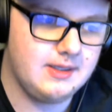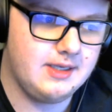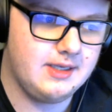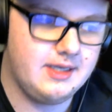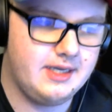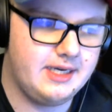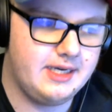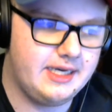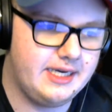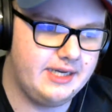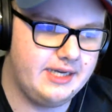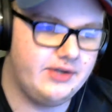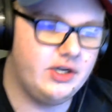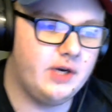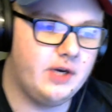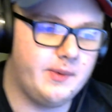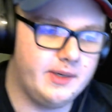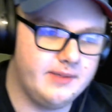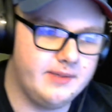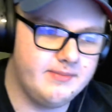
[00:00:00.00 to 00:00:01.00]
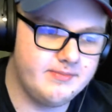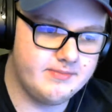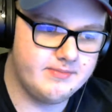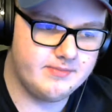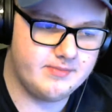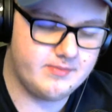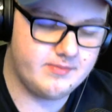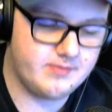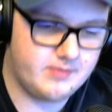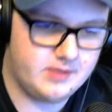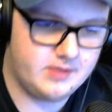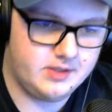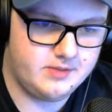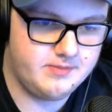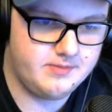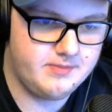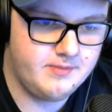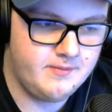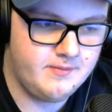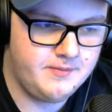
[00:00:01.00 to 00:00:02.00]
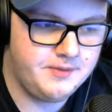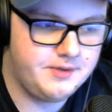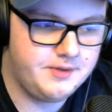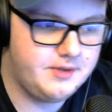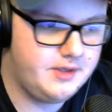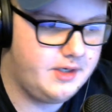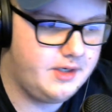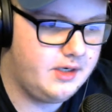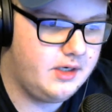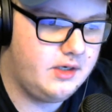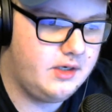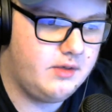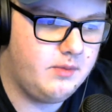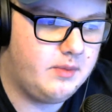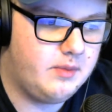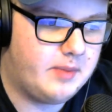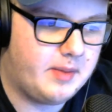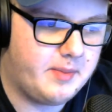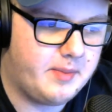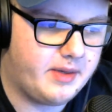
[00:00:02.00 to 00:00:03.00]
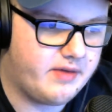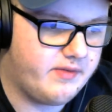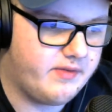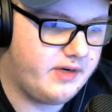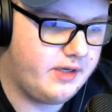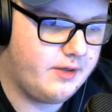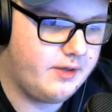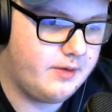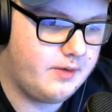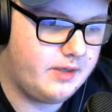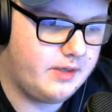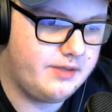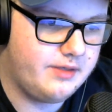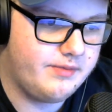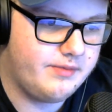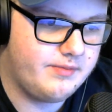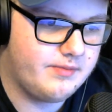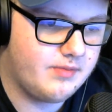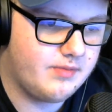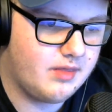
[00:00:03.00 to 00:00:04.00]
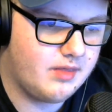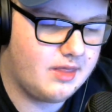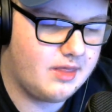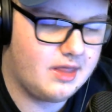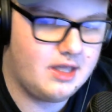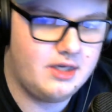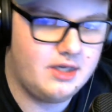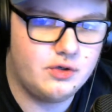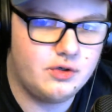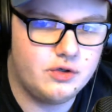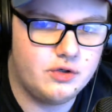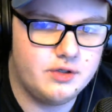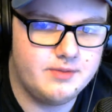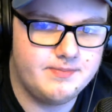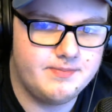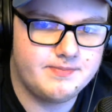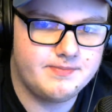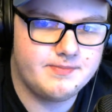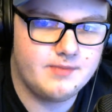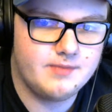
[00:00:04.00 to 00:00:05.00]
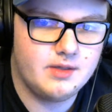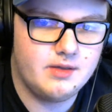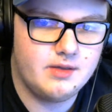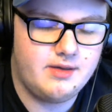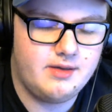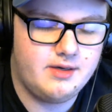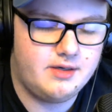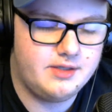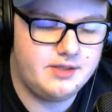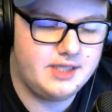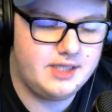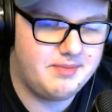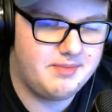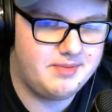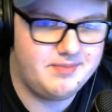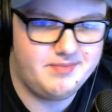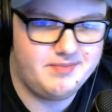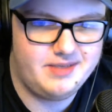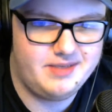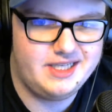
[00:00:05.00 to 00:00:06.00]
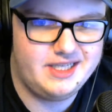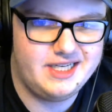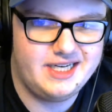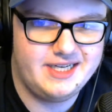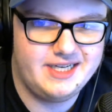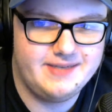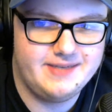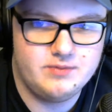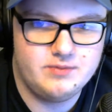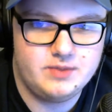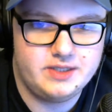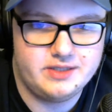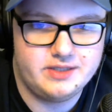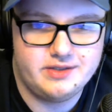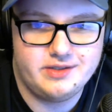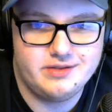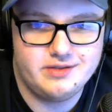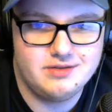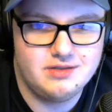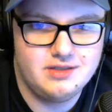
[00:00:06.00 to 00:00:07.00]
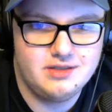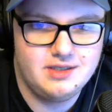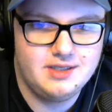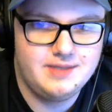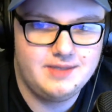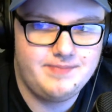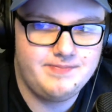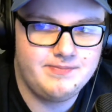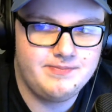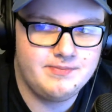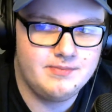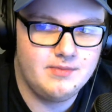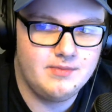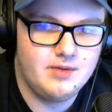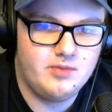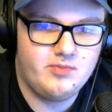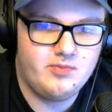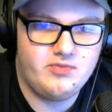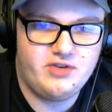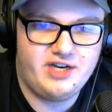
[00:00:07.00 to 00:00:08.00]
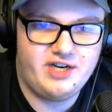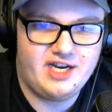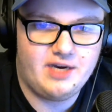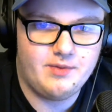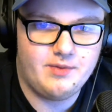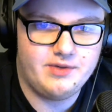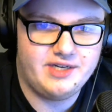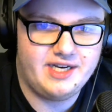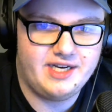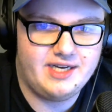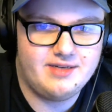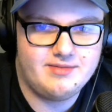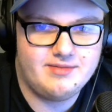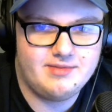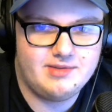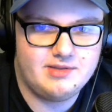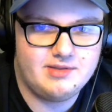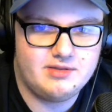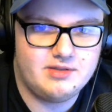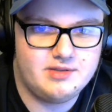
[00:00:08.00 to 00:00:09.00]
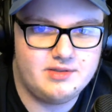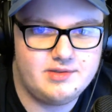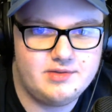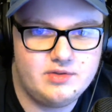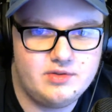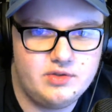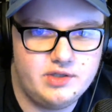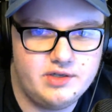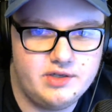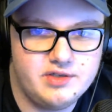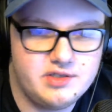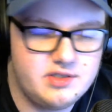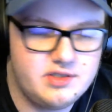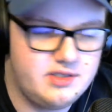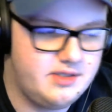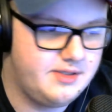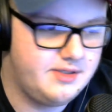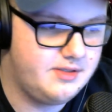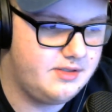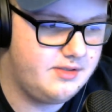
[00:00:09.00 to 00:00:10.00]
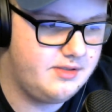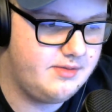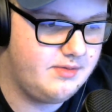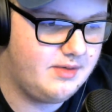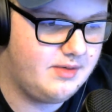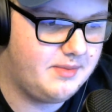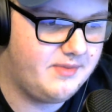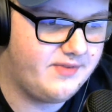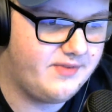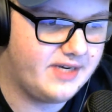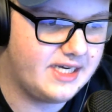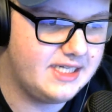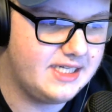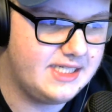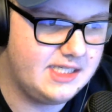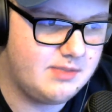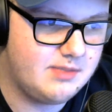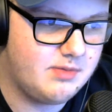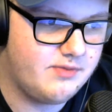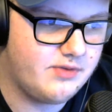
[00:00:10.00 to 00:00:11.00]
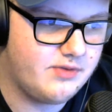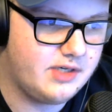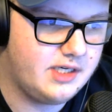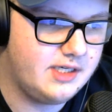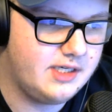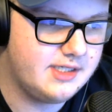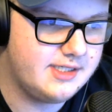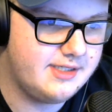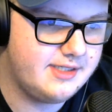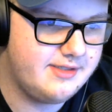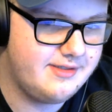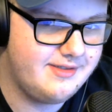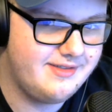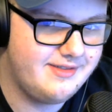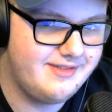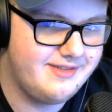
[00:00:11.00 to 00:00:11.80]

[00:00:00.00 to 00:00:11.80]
Noah. You know, we might make a video on the dorm and all that, but might not. We don't know. Right now we're not. I don't know. Who knows? I mean, if I get desperate for content.